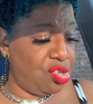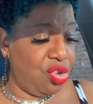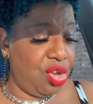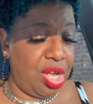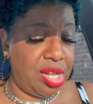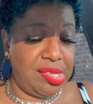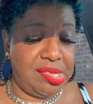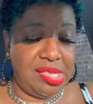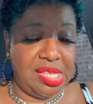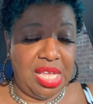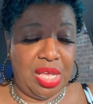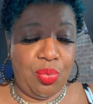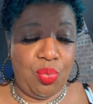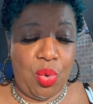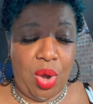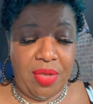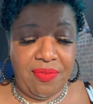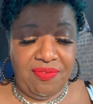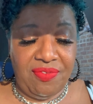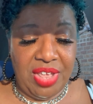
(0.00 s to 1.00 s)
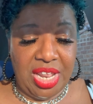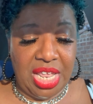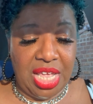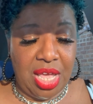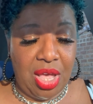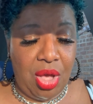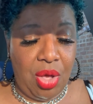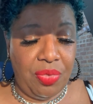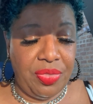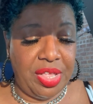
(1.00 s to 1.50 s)
You're going to see one
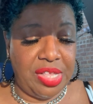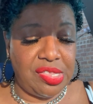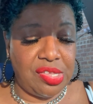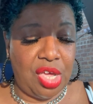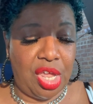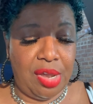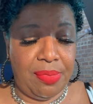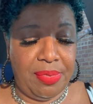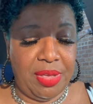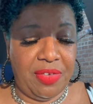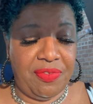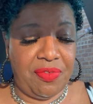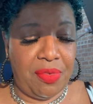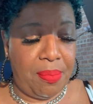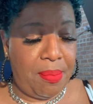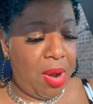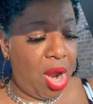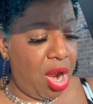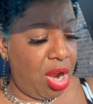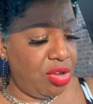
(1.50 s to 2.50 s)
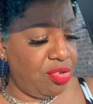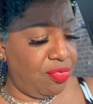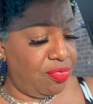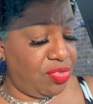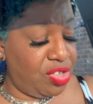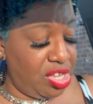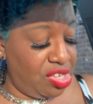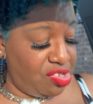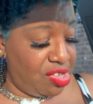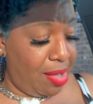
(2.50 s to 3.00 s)
video that's going to be for Mark,
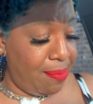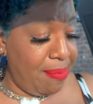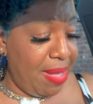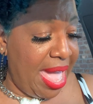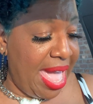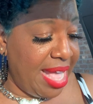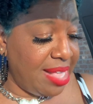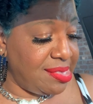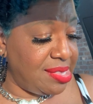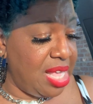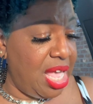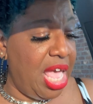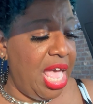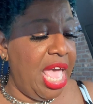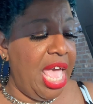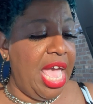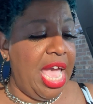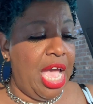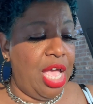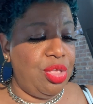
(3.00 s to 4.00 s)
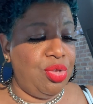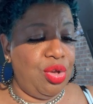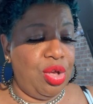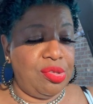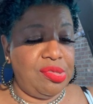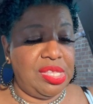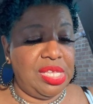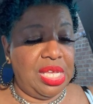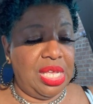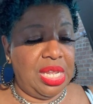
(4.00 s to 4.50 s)
TJ Maxx, and you're
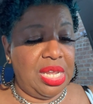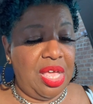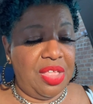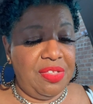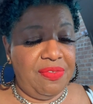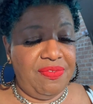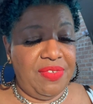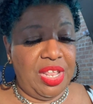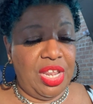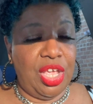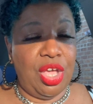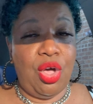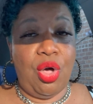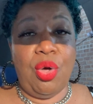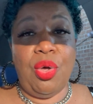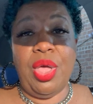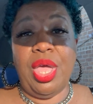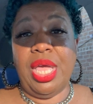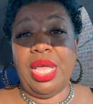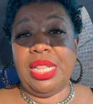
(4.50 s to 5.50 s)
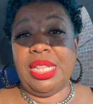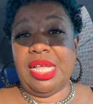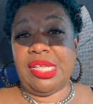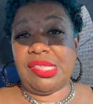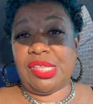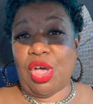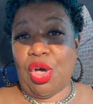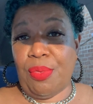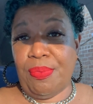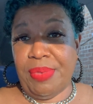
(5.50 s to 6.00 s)
going to see another video
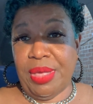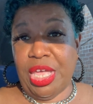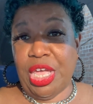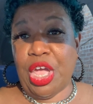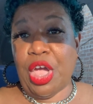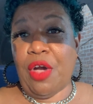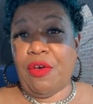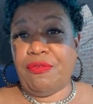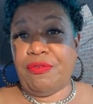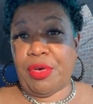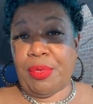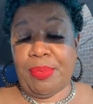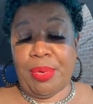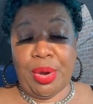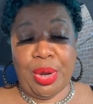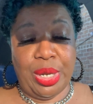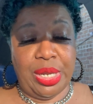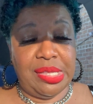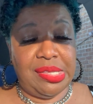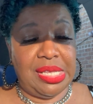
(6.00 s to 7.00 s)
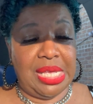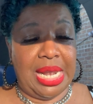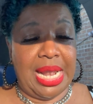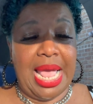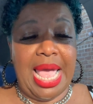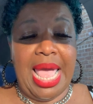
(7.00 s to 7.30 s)
that's going to be for Burlington.